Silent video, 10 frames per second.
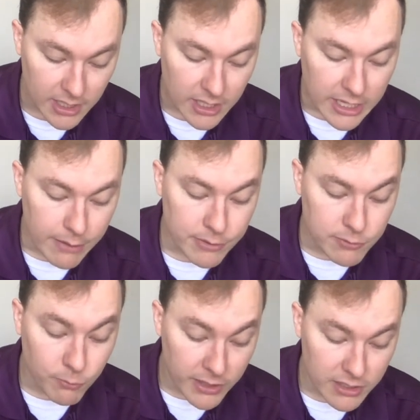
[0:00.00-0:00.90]
It was
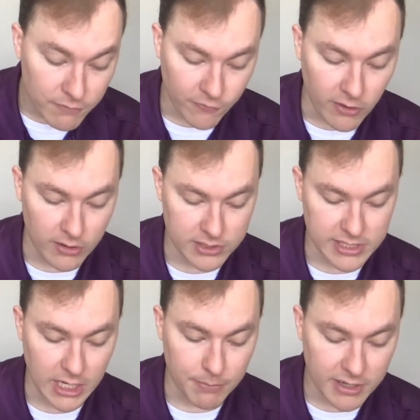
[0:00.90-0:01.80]
written for our
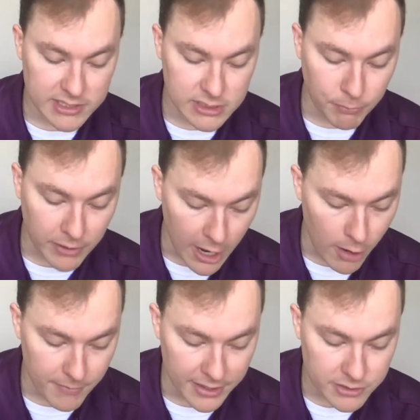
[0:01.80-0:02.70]
sake, because the
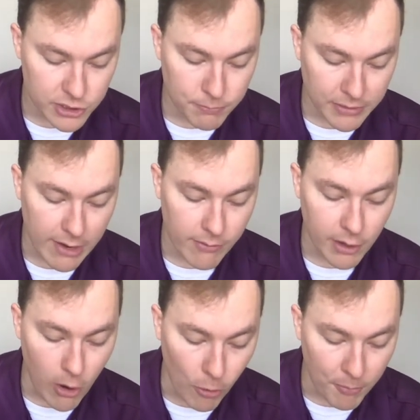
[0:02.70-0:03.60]
plowman should plow in
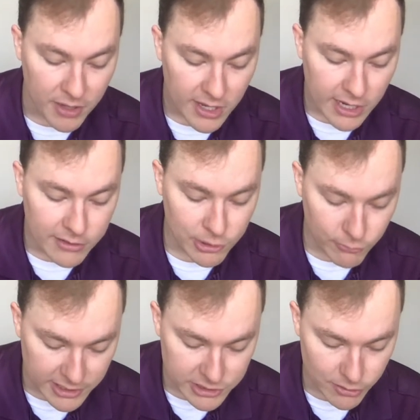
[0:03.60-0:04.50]
hope, and the
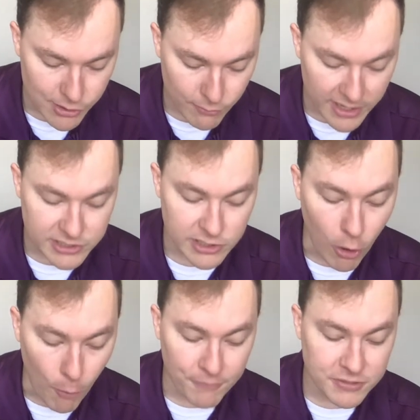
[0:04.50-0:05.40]
thresher thresh in
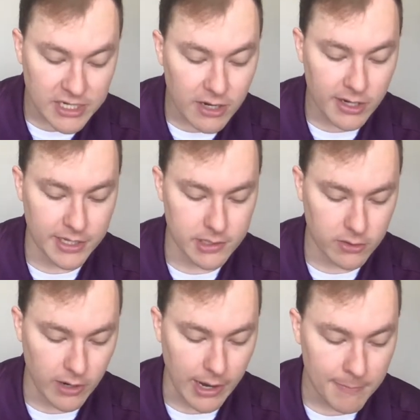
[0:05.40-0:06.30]
hope of sharing in the
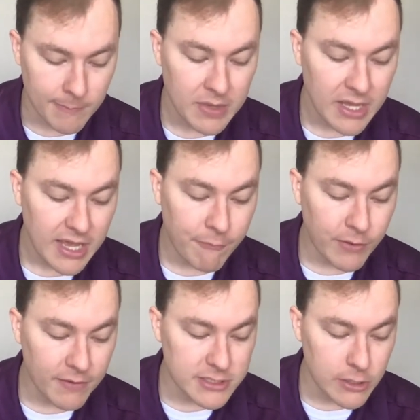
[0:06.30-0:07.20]
crop. If we
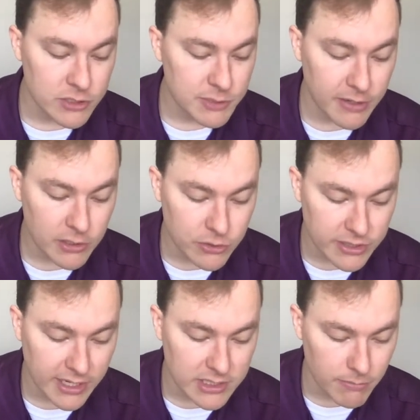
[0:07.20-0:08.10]
have sown spiritual
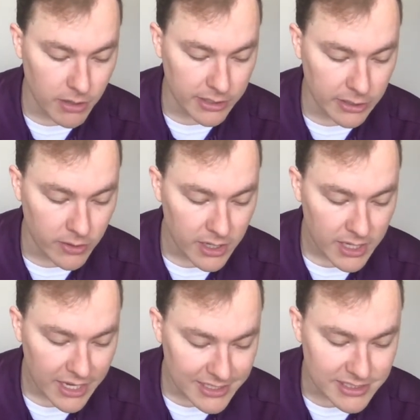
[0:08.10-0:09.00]
things among you,
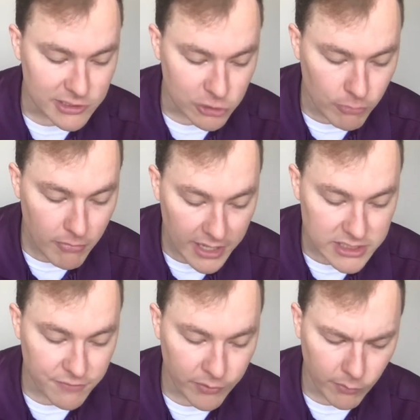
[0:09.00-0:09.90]
is it too much
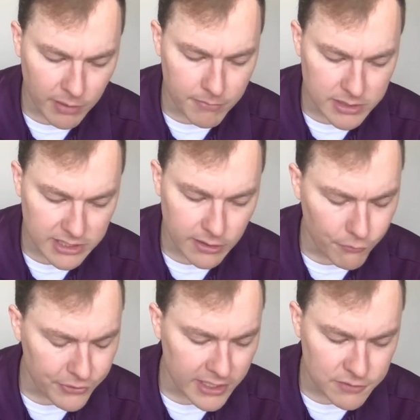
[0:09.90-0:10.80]
if we reap material
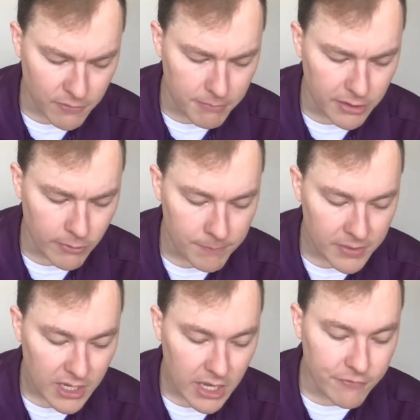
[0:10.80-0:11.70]
things from you?
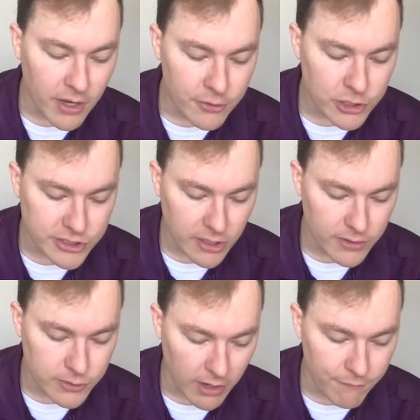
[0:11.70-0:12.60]
If others share
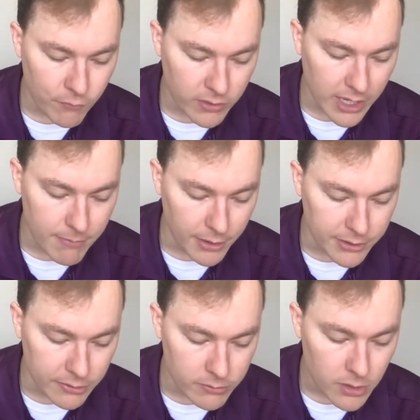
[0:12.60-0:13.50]
this rightful claim on
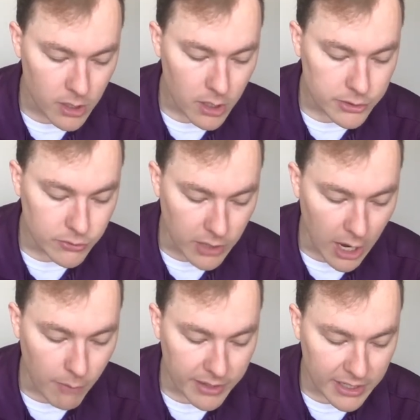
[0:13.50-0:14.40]
you, do
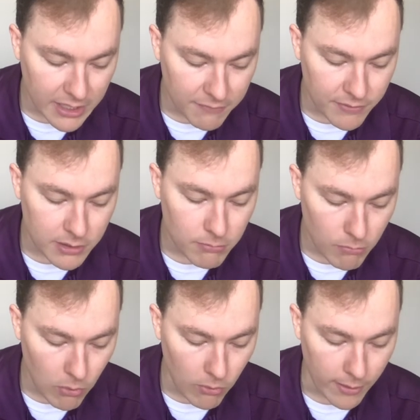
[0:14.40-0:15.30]
not we even
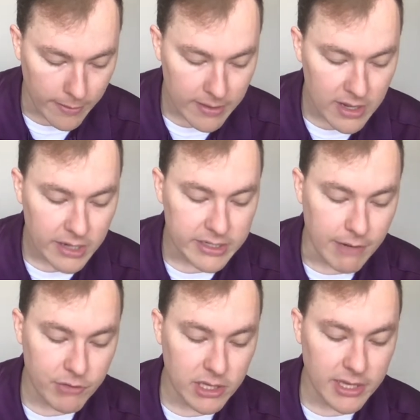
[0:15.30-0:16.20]
more?
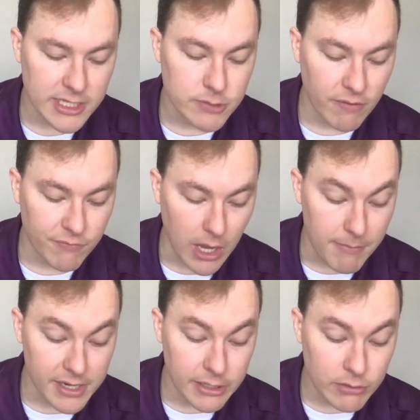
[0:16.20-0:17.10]
Nevertheless, we have not
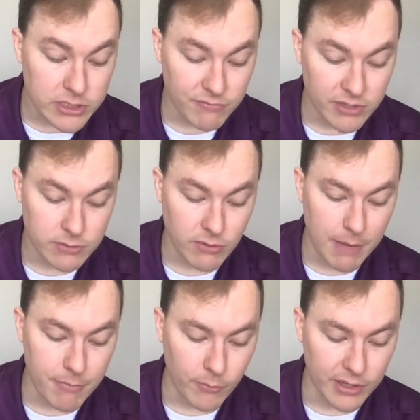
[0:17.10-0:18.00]
made use of this right,
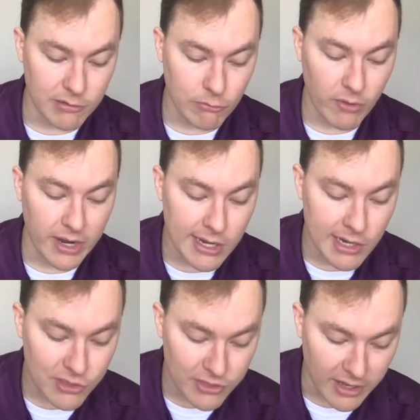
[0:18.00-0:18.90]
but we endure
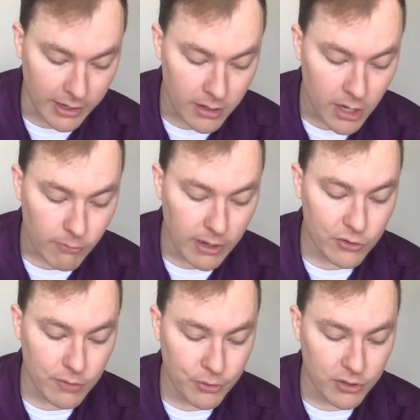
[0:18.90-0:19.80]
anything rather
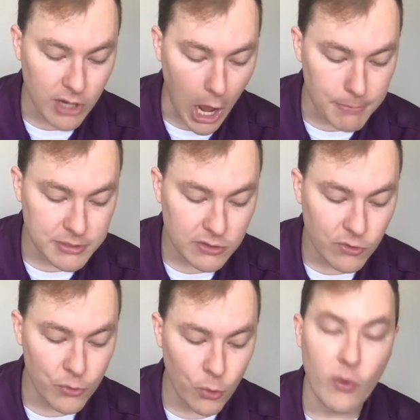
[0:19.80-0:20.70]
than put an obstacle
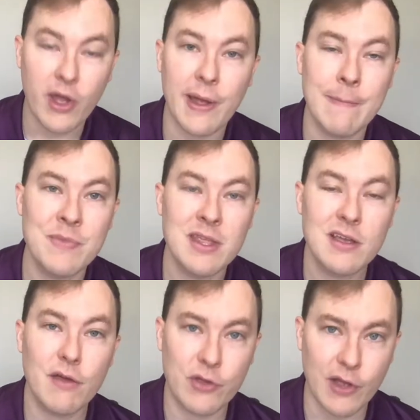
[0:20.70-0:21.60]
in the way
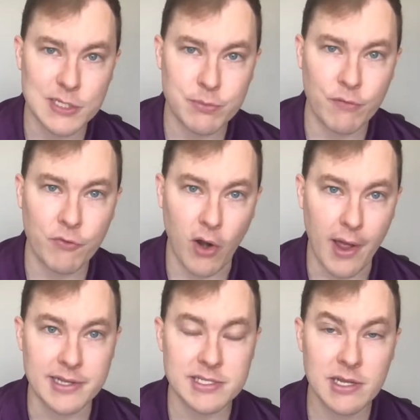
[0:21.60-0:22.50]
of the gospel of
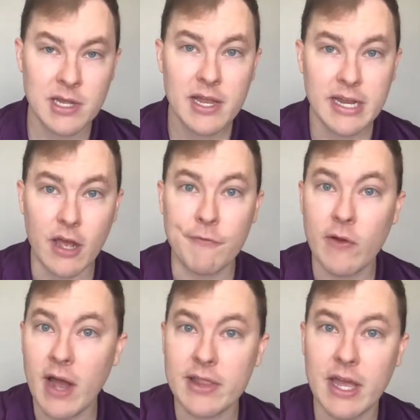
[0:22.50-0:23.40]
Christ. Now, if you
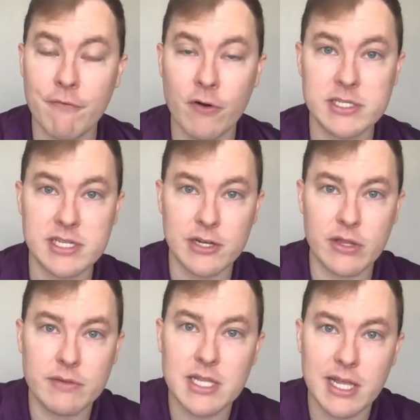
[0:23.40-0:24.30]
highlight verses, I know that
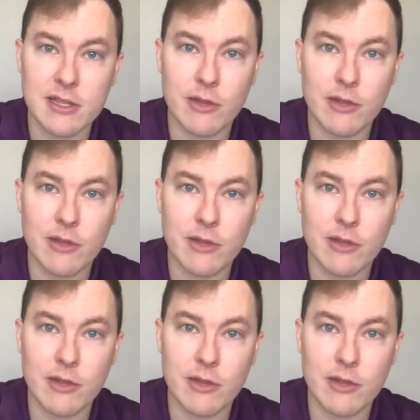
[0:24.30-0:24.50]
was a lengthy